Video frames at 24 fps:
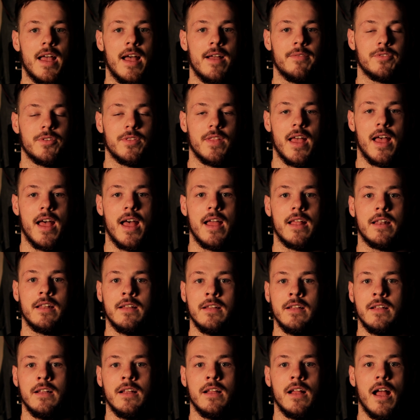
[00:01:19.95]
After that,
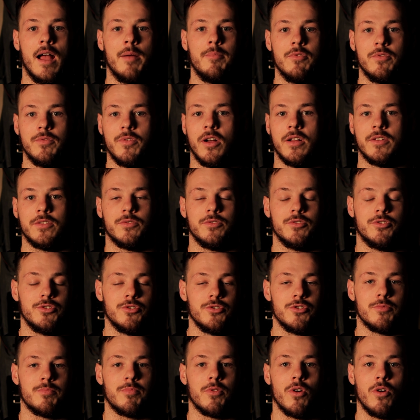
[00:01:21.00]
I moved on to a
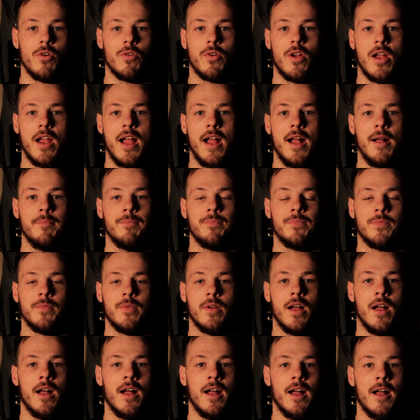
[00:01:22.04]
junior program,
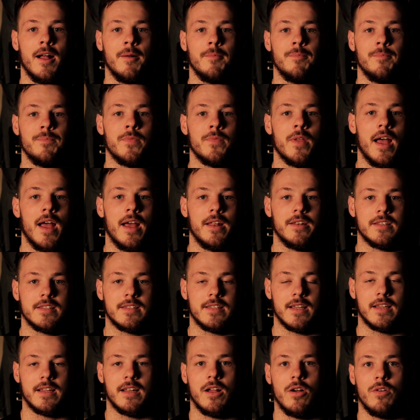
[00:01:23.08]
had to
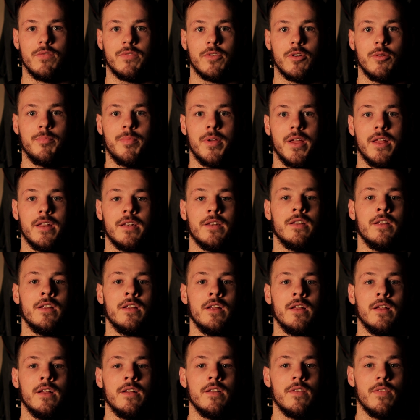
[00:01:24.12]
stick it out for a bit
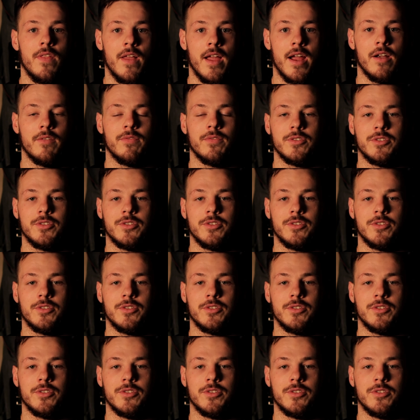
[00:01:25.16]
there for